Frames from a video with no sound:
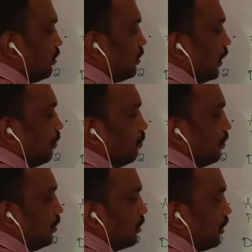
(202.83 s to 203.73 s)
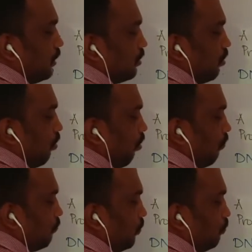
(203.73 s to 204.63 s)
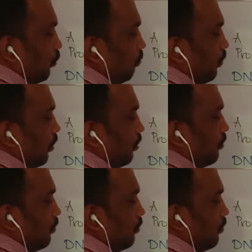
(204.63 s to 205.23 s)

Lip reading: 10% of the people